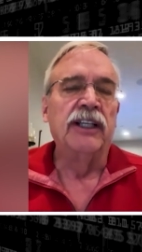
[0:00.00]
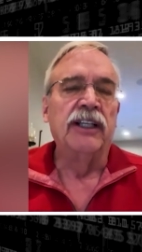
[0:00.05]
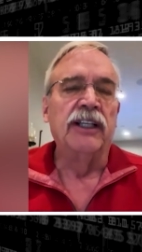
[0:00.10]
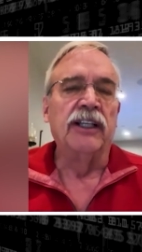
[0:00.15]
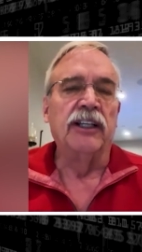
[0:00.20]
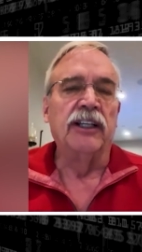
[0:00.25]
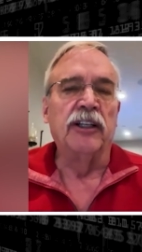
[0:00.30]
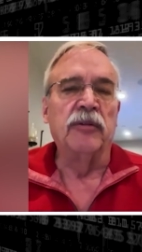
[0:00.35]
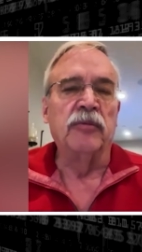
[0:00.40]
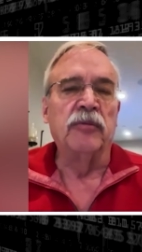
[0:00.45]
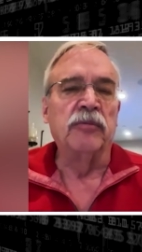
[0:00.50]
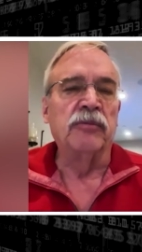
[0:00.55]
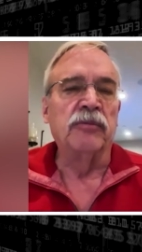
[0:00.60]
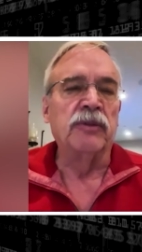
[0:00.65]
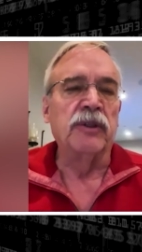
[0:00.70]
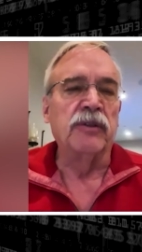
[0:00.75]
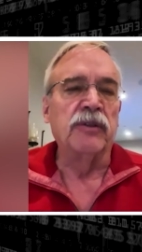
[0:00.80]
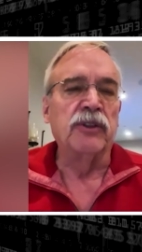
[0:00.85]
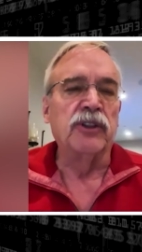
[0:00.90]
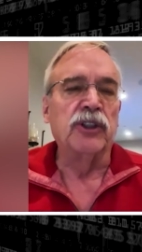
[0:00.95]

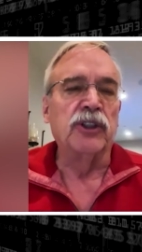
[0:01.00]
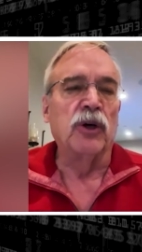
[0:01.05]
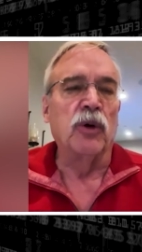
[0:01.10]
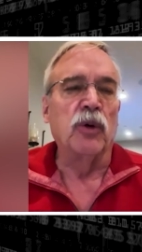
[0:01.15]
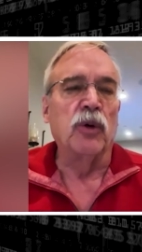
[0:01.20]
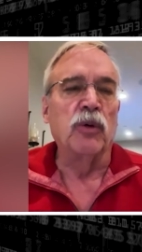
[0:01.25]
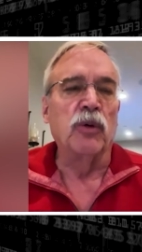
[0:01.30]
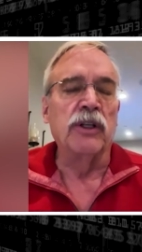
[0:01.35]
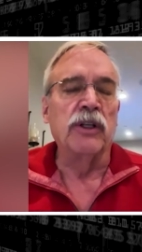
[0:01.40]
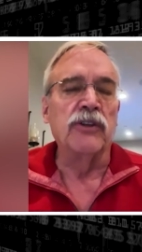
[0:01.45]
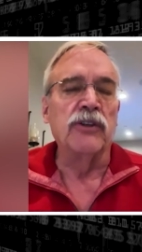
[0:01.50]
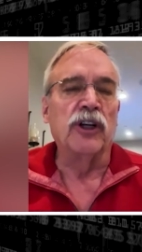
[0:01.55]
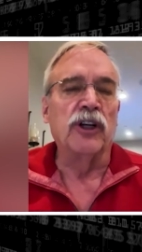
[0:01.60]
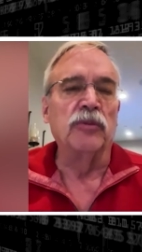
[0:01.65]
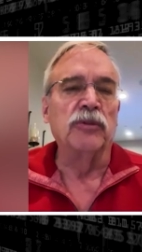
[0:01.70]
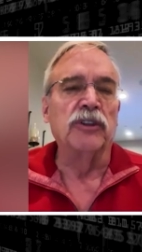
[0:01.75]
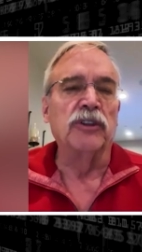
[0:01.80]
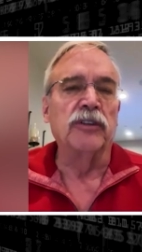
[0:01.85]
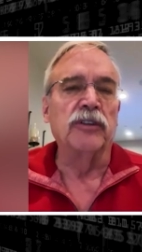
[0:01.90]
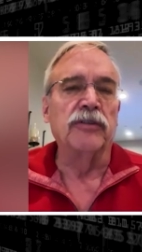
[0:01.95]
So in
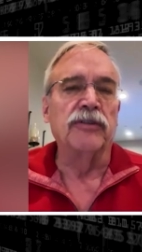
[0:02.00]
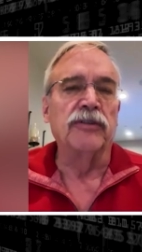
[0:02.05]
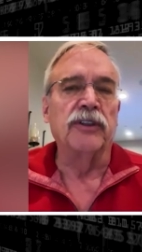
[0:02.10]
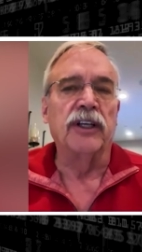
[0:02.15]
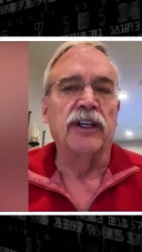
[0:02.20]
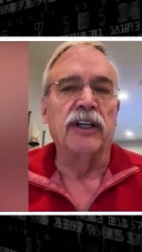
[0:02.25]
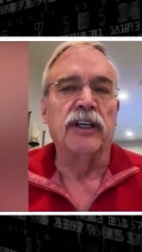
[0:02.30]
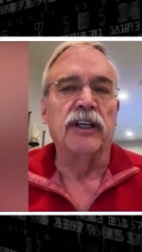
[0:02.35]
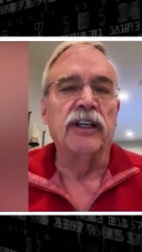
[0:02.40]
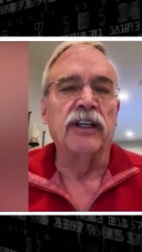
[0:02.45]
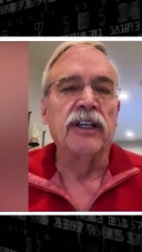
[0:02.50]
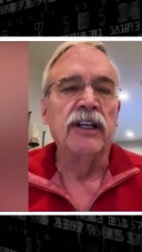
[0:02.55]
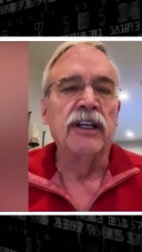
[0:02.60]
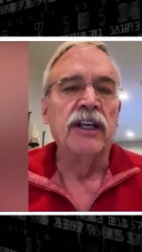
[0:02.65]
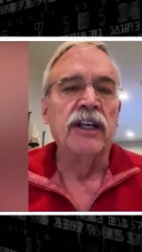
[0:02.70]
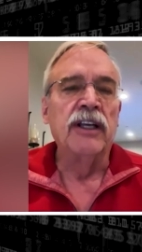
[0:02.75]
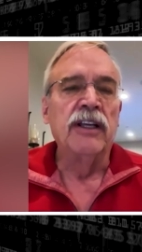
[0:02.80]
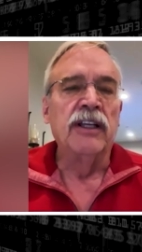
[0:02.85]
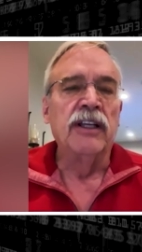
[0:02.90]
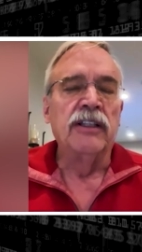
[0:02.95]
terms of
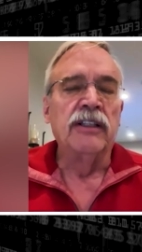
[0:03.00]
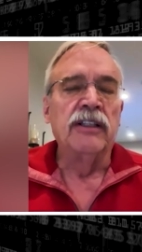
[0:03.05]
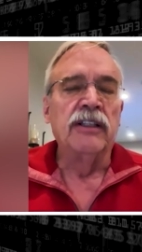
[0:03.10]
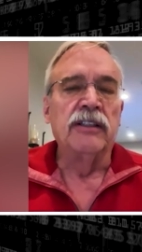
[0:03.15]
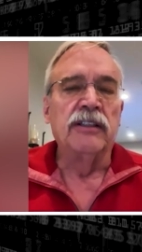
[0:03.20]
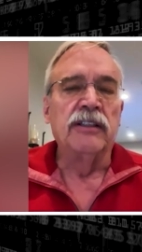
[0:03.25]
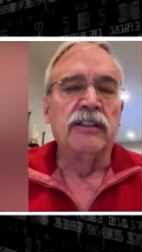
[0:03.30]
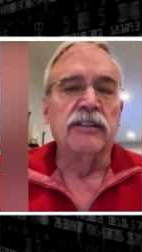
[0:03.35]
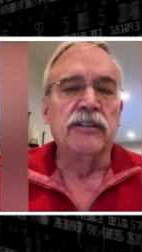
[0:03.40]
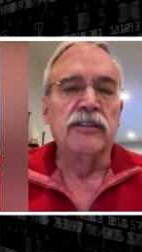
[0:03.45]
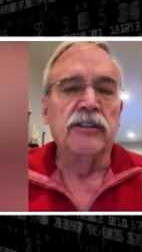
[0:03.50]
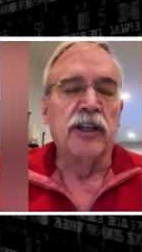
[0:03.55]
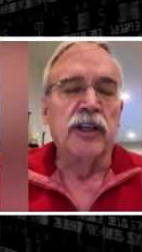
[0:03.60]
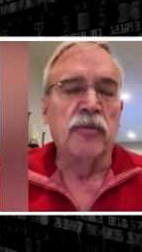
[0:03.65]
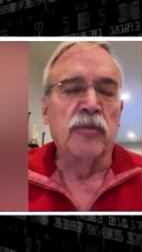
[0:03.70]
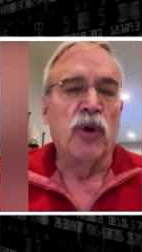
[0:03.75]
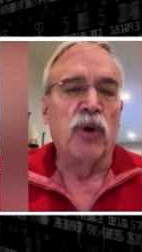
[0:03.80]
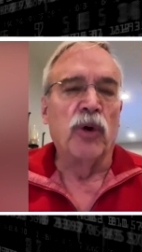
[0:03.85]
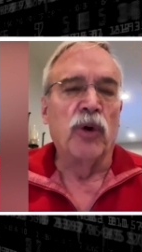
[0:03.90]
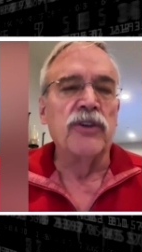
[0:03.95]
the
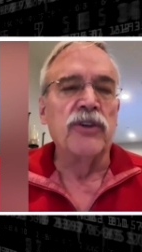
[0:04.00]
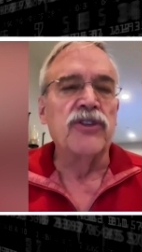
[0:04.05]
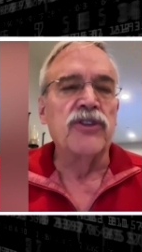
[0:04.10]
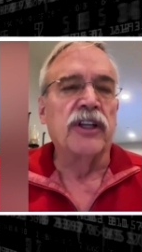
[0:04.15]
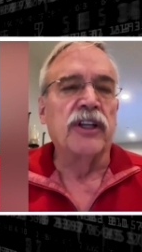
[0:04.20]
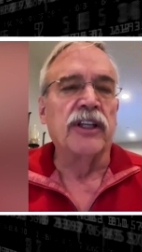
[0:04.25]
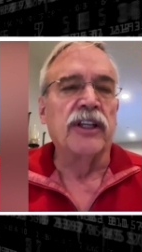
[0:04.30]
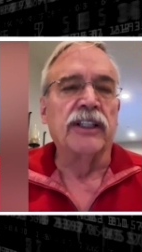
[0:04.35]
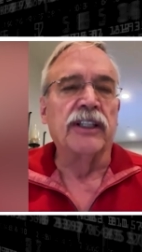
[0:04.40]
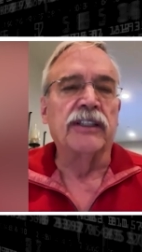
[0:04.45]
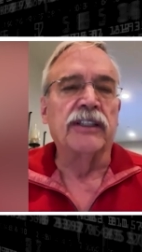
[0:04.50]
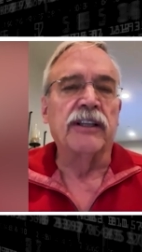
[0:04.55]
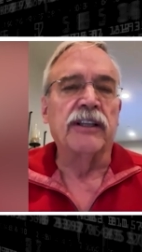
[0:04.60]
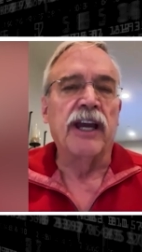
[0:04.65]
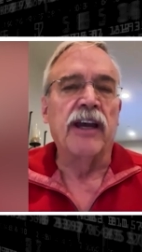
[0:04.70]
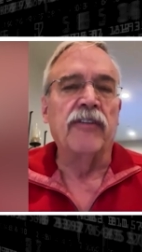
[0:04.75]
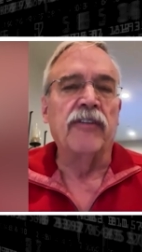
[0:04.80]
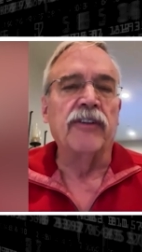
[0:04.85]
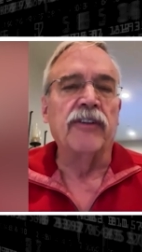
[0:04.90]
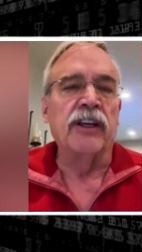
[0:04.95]
importance of this,
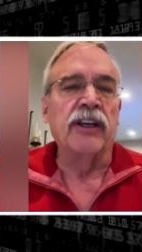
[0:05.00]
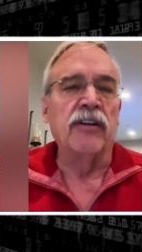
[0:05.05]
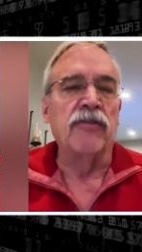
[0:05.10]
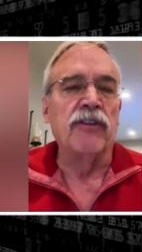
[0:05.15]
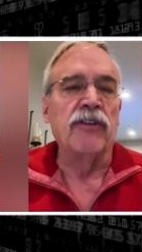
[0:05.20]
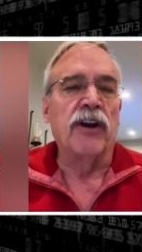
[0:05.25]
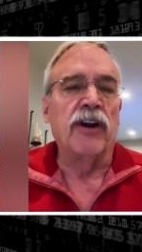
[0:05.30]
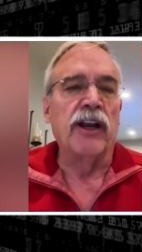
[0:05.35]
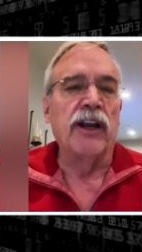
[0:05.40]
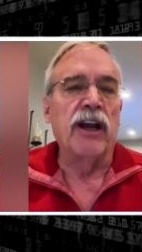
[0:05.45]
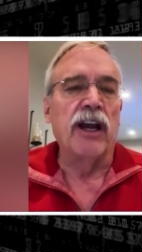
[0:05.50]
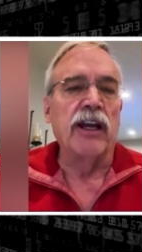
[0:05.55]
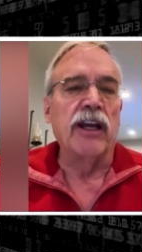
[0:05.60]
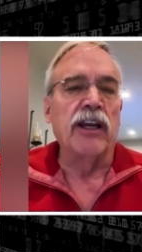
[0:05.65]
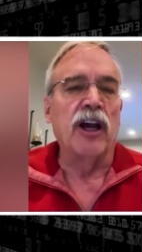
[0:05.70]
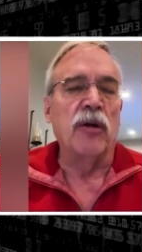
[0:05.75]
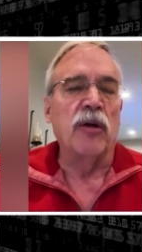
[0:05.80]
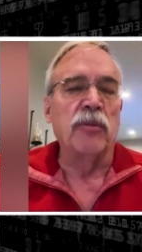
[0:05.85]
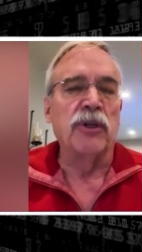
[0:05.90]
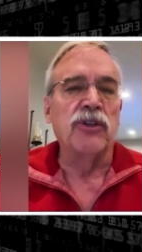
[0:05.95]
having a very high
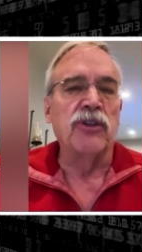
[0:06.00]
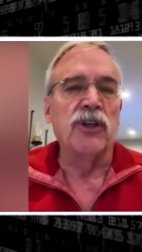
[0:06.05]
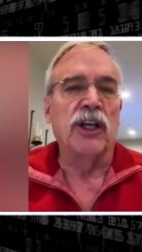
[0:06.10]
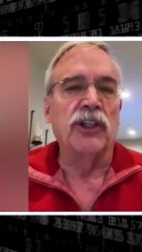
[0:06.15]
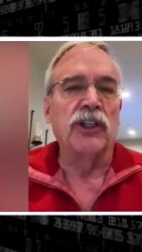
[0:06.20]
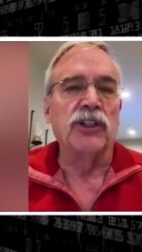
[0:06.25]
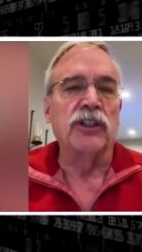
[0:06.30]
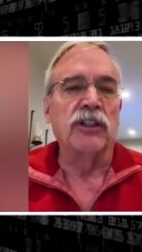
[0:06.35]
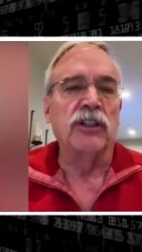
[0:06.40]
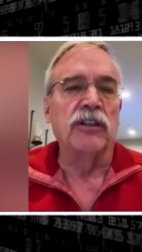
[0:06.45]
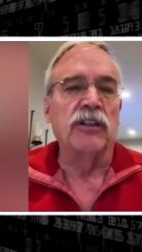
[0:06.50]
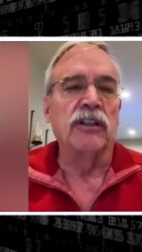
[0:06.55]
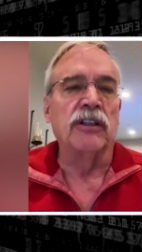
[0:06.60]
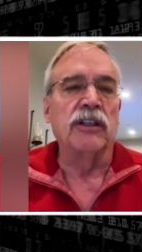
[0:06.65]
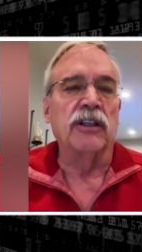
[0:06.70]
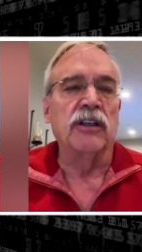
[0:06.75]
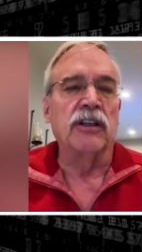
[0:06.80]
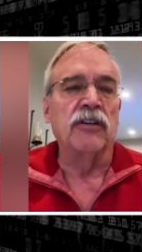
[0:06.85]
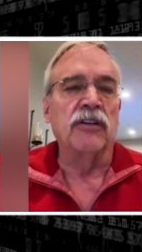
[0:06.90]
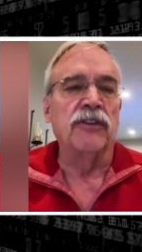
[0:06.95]
computational
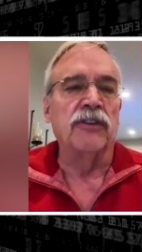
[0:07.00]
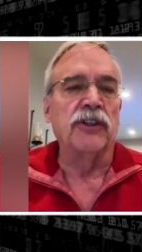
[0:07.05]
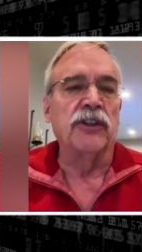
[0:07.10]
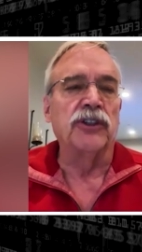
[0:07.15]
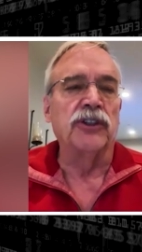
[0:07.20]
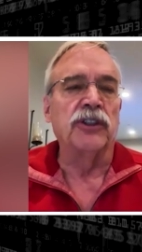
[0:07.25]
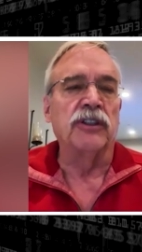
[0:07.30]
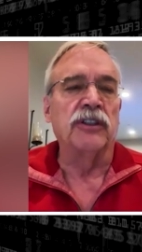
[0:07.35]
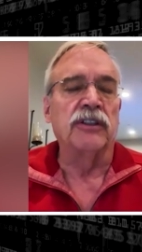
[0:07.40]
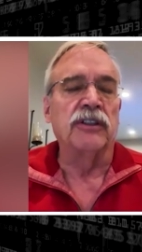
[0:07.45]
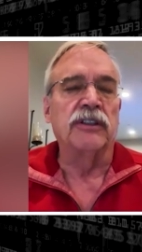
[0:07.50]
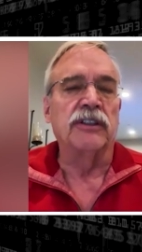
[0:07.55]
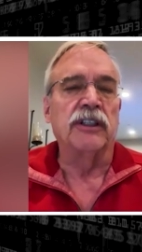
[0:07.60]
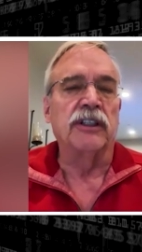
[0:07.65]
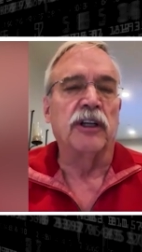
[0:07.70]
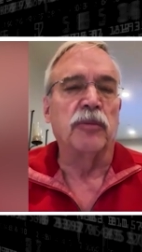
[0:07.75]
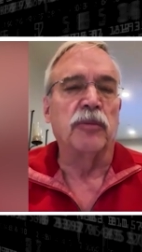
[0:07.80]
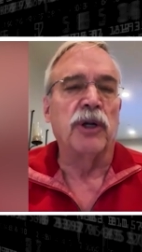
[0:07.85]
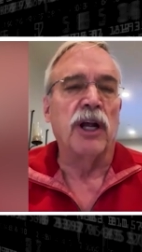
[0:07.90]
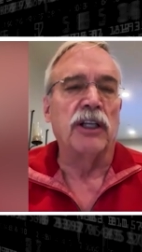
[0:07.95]
and efficient
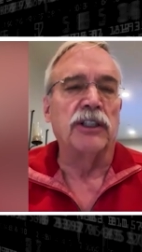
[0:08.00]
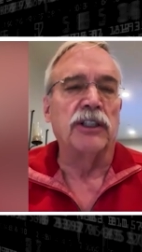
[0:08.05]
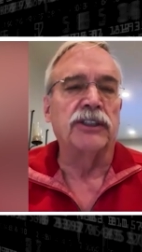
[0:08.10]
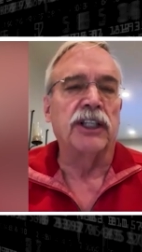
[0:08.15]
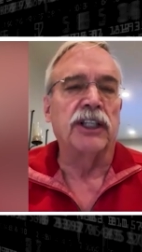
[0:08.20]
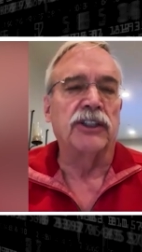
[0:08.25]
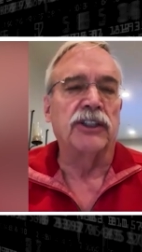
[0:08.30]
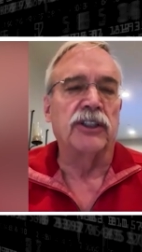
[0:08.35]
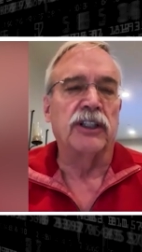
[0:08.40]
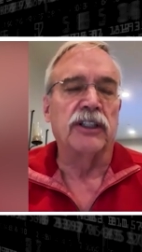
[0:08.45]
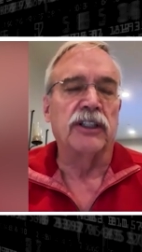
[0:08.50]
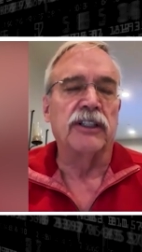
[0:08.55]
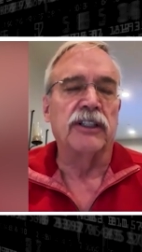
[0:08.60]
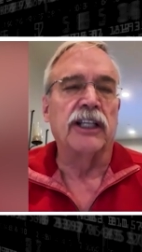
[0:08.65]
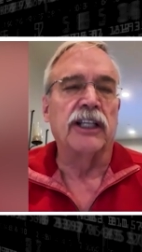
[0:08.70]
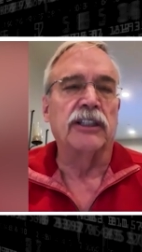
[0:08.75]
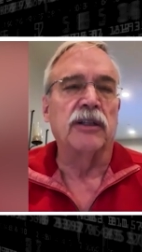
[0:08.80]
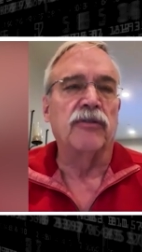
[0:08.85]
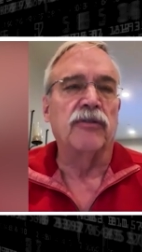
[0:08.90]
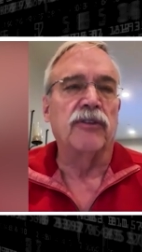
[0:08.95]
processor that
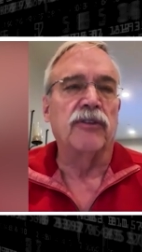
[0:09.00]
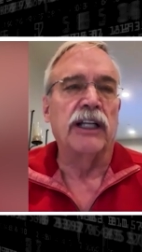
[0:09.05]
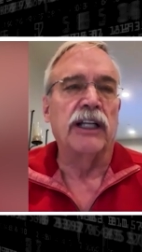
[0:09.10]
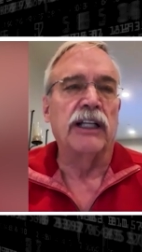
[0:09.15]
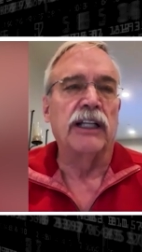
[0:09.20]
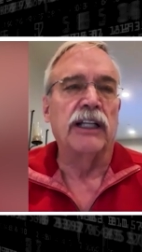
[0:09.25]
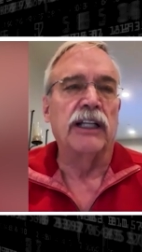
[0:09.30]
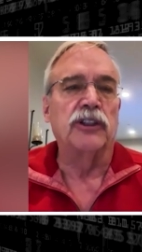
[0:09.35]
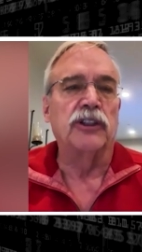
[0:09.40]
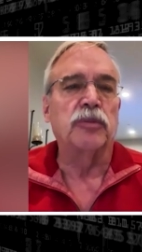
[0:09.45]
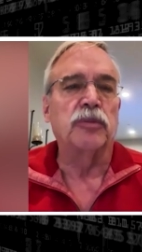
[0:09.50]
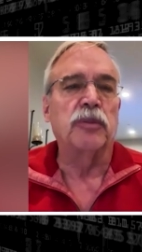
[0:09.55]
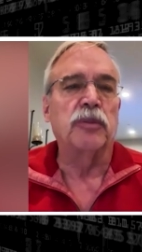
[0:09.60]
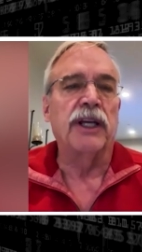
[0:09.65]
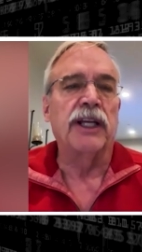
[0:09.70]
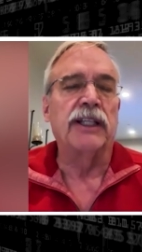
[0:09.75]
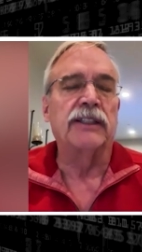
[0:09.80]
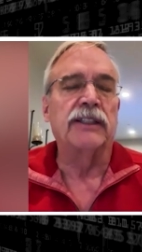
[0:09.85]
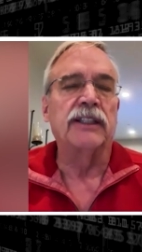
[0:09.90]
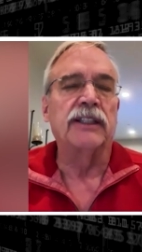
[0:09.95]
takes up very little
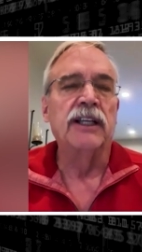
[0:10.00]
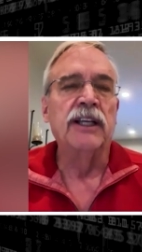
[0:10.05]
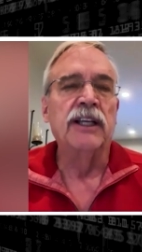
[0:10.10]
space,